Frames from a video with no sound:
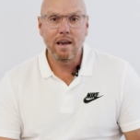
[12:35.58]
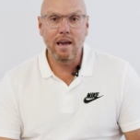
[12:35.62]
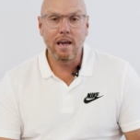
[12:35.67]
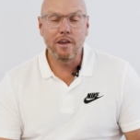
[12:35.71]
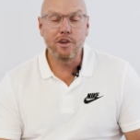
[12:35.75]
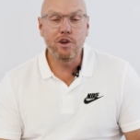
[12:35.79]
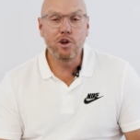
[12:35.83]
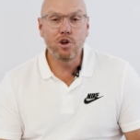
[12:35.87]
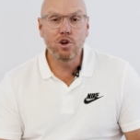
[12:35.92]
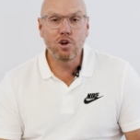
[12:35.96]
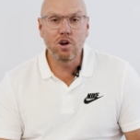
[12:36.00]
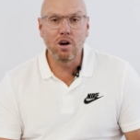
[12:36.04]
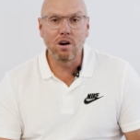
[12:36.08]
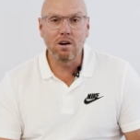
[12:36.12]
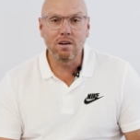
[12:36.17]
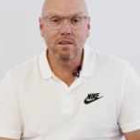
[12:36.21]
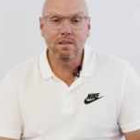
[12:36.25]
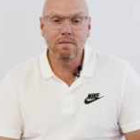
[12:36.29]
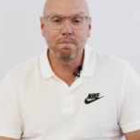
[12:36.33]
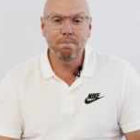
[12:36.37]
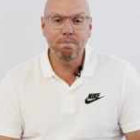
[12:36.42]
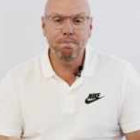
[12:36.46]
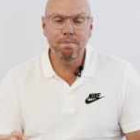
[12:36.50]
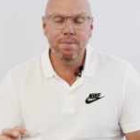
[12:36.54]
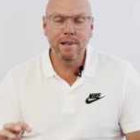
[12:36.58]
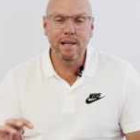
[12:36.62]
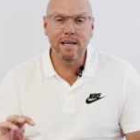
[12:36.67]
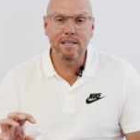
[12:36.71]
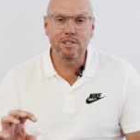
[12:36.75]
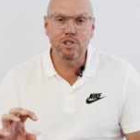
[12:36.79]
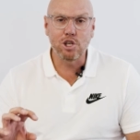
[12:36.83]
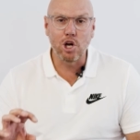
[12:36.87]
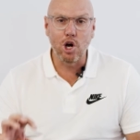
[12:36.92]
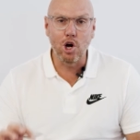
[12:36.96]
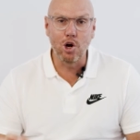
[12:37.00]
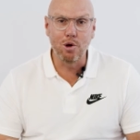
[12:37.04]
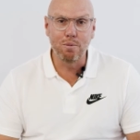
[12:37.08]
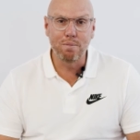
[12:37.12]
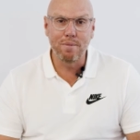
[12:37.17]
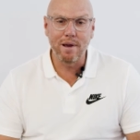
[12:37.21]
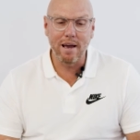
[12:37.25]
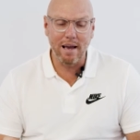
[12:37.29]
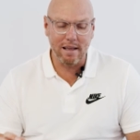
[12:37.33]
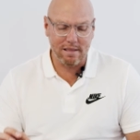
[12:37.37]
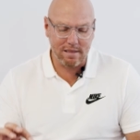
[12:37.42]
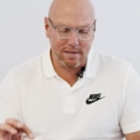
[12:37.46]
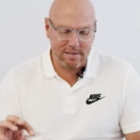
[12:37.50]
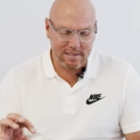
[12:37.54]
And you can't place hope
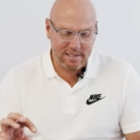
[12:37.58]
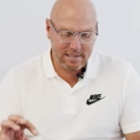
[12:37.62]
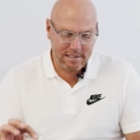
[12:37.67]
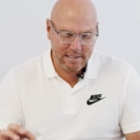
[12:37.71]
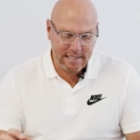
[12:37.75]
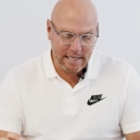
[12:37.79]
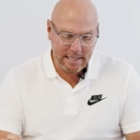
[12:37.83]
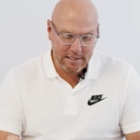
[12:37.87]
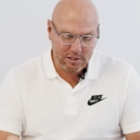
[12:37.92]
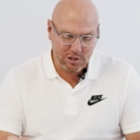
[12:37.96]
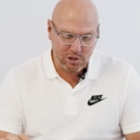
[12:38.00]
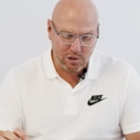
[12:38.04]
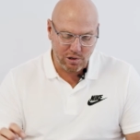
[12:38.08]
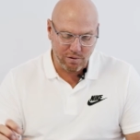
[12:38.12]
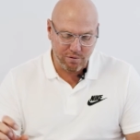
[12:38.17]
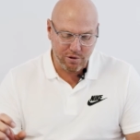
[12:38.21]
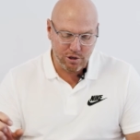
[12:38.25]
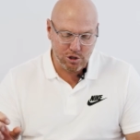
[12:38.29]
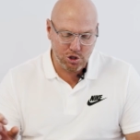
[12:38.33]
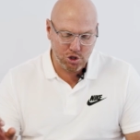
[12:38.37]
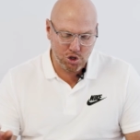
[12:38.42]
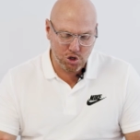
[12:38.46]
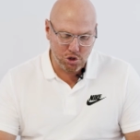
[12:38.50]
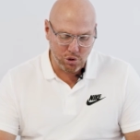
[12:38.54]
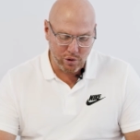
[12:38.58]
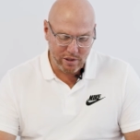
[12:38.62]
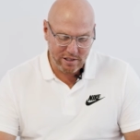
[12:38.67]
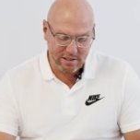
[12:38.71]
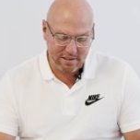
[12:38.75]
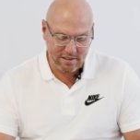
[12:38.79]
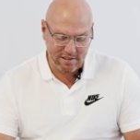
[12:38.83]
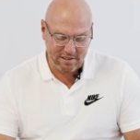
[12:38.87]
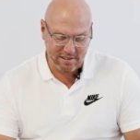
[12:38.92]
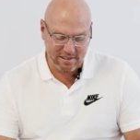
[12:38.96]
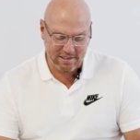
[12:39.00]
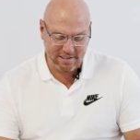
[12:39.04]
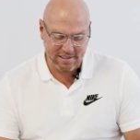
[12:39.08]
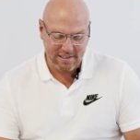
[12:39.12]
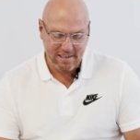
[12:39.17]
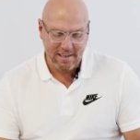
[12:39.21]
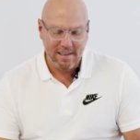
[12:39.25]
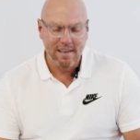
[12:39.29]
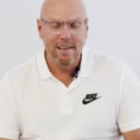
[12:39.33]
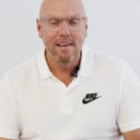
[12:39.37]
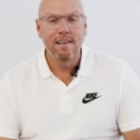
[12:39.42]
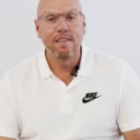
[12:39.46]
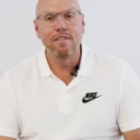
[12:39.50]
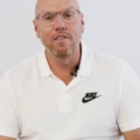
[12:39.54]
at the center of the choices
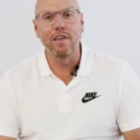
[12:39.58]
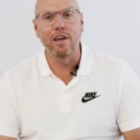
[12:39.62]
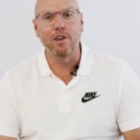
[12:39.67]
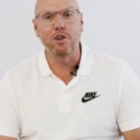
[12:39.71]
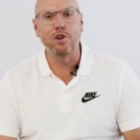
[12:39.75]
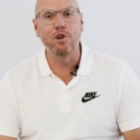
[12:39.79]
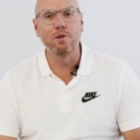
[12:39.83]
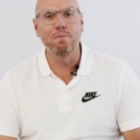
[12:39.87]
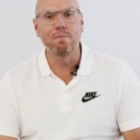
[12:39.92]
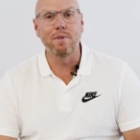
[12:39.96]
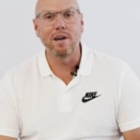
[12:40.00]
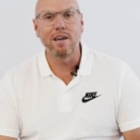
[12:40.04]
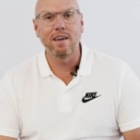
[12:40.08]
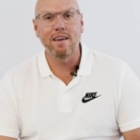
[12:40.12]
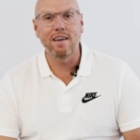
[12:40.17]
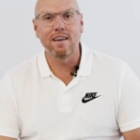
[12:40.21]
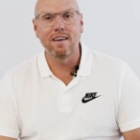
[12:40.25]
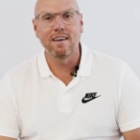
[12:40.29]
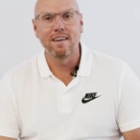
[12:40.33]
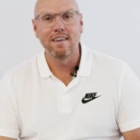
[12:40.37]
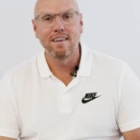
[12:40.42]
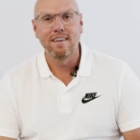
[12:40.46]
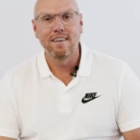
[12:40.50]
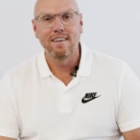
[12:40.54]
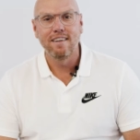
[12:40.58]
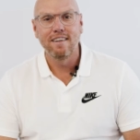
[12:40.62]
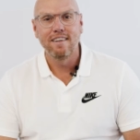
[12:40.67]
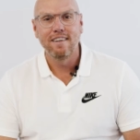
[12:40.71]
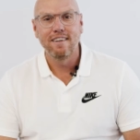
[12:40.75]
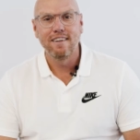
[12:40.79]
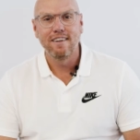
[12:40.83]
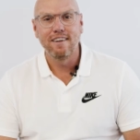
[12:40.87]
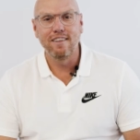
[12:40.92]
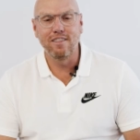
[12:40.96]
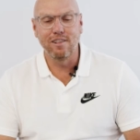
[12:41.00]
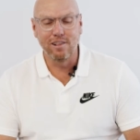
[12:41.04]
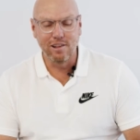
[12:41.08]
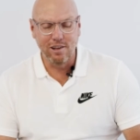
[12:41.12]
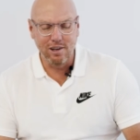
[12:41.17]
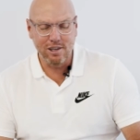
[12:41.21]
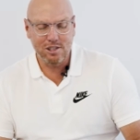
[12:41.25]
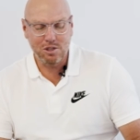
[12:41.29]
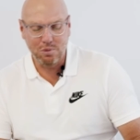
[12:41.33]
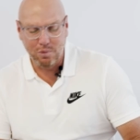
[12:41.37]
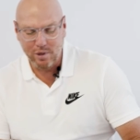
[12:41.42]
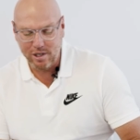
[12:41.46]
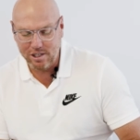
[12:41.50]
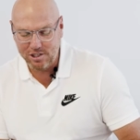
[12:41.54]
that you make. And the
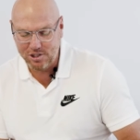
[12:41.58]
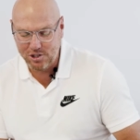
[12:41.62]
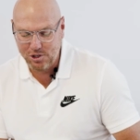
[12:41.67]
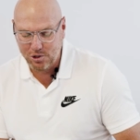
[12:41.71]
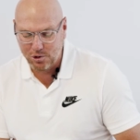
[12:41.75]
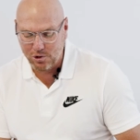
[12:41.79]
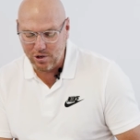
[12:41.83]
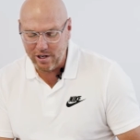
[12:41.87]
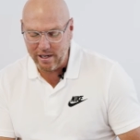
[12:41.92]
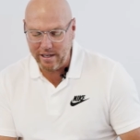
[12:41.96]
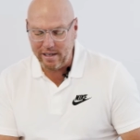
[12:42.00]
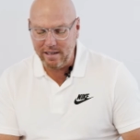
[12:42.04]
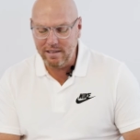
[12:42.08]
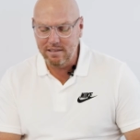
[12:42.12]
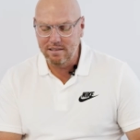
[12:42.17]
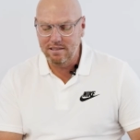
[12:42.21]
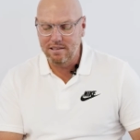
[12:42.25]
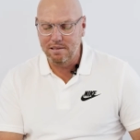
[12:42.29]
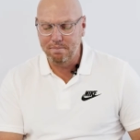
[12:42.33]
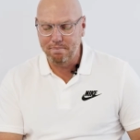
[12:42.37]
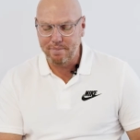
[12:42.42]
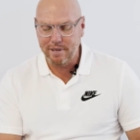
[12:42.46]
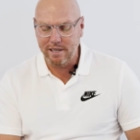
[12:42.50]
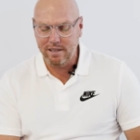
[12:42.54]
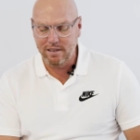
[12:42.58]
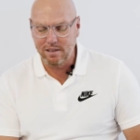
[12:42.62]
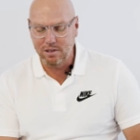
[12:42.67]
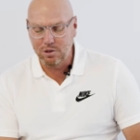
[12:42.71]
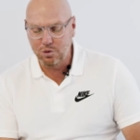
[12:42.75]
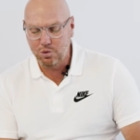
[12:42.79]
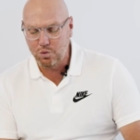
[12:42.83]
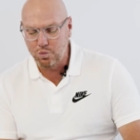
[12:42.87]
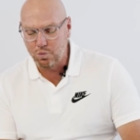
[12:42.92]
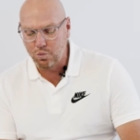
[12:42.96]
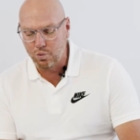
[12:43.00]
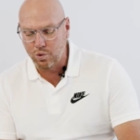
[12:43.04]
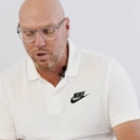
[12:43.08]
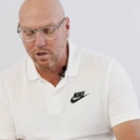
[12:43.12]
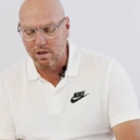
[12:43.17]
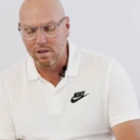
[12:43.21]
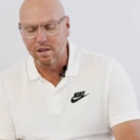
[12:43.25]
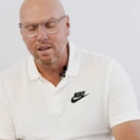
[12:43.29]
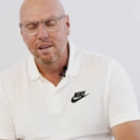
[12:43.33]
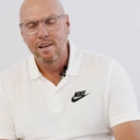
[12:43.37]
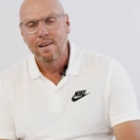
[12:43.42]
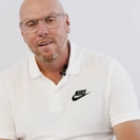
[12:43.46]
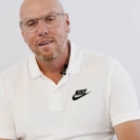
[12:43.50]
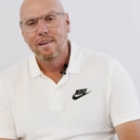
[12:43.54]
last one is your independent
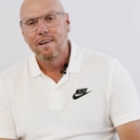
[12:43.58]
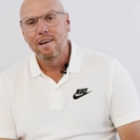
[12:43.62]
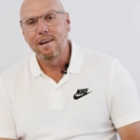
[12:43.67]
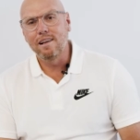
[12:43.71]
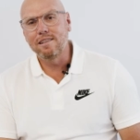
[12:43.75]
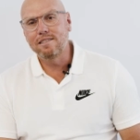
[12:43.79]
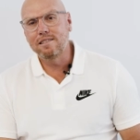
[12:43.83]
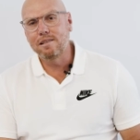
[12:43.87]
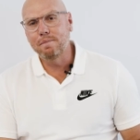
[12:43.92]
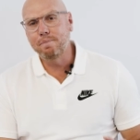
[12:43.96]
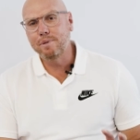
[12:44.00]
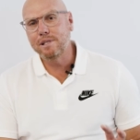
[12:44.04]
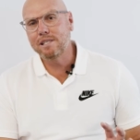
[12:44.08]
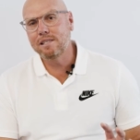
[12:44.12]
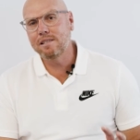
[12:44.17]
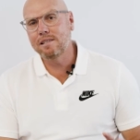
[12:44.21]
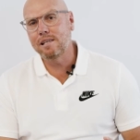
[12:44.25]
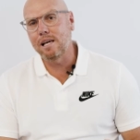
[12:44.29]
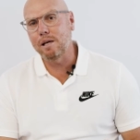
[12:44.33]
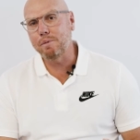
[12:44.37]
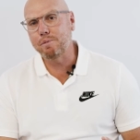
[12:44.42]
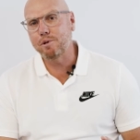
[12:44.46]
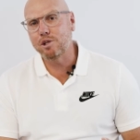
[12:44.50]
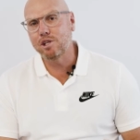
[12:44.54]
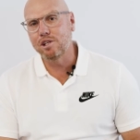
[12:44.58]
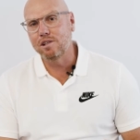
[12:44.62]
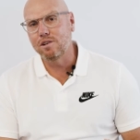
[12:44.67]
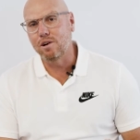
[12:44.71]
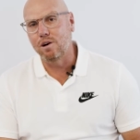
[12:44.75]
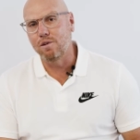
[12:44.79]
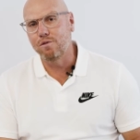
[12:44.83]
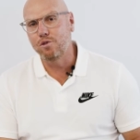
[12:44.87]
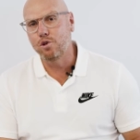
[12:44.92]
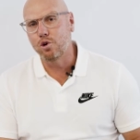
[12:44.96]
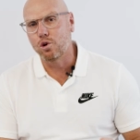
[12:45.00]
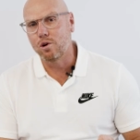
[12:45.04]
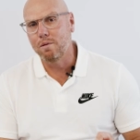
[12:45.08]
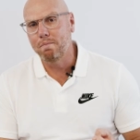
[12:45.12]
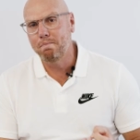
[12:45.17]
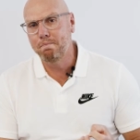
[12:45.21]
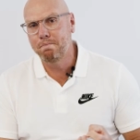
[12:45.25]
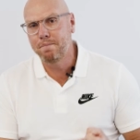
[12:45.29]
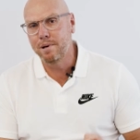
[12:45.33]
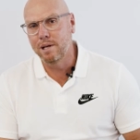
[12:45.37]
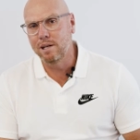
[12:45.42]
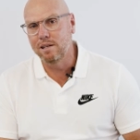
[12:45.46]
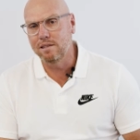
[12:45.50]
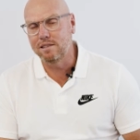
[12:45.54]
will. It's the perception of your
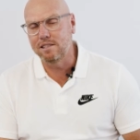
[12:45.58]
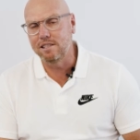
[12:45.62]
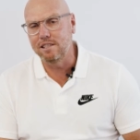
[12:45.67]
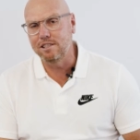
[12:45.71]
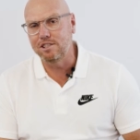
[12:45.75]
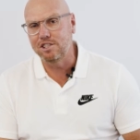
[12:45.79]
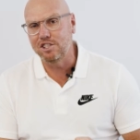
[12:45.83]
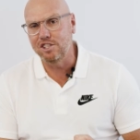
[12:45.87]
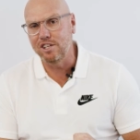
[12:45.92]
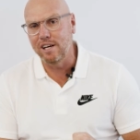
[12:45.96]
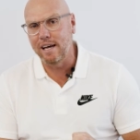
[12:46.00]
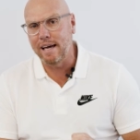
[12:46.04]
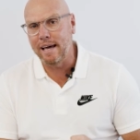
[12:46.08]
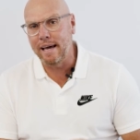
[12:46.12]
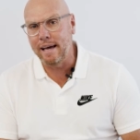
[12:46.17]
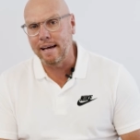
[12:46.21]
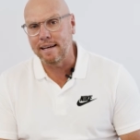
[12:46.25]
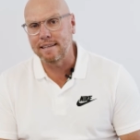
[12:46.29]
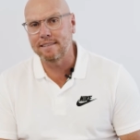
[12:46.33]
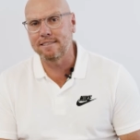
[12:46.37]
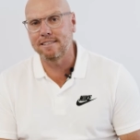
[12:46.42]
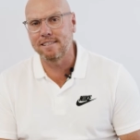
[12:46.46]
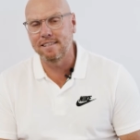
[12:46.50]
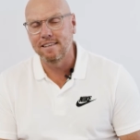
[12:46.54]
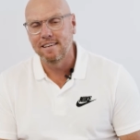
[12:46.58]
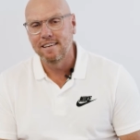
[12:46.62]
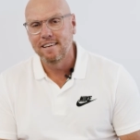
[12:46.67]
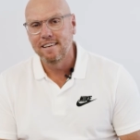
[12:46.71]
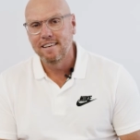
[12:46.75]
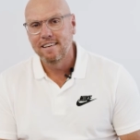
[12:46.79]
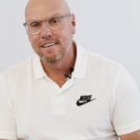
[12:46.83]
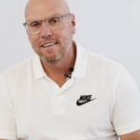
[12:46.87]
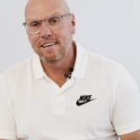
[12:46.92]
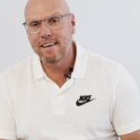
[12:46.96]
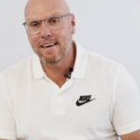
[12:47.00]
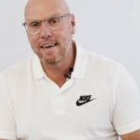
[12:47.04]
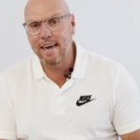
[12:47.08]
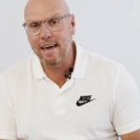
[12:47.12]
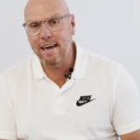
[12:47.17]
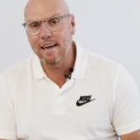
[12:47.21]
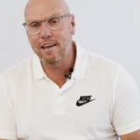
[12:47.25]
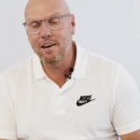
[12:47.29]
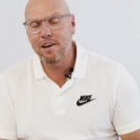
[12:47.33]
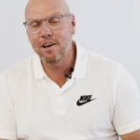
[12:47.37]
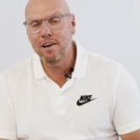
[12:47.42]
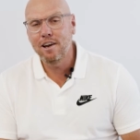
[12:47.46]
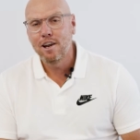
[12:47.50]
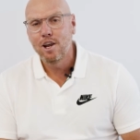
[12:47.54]
ability to act.
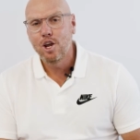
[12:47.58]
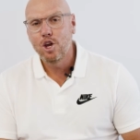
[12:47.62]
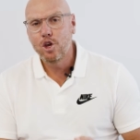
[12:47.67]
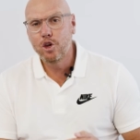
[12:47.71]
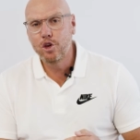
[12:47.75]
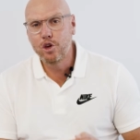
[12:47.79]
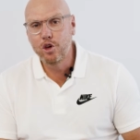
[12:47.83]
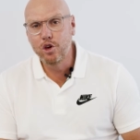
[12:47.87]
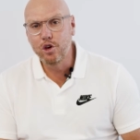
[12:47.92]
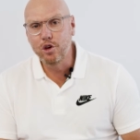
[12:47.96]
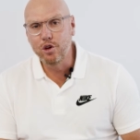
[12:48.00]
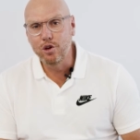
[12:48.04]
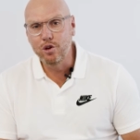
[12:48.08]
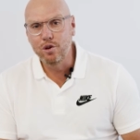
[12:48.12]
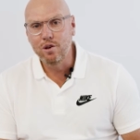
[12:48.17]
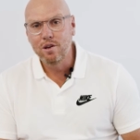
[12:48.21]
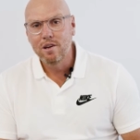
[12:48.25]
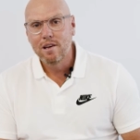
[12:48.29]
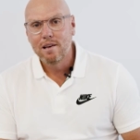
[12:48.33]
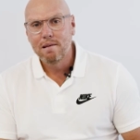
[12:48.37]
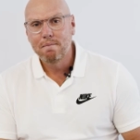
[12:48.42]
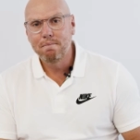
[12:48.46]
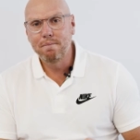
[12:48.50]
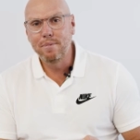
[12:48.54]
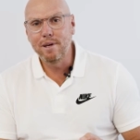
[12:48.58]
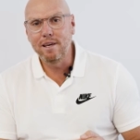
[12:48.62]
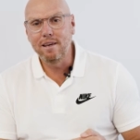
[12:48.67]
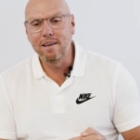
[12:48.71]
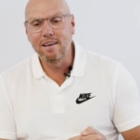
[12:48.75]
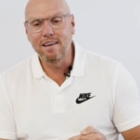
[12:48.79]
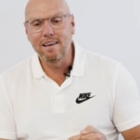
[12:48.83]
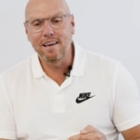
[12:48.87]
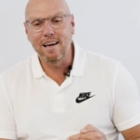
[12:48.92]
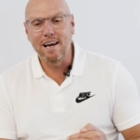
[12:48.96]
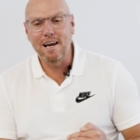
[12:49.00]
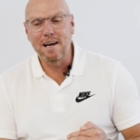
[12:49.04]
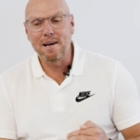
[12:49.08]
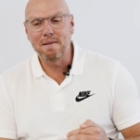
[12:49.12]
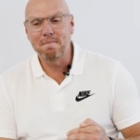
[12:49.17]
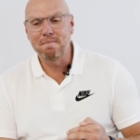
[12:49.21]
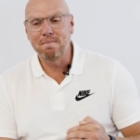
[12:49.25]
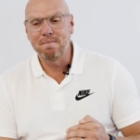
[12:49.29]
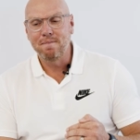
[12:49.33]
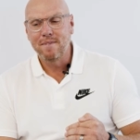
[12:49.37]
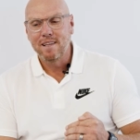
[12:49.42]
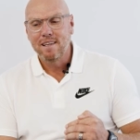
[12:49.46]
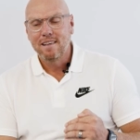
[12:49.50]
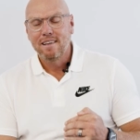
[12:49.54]
Can you be,
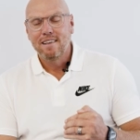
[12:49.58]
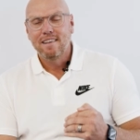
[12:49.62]
um,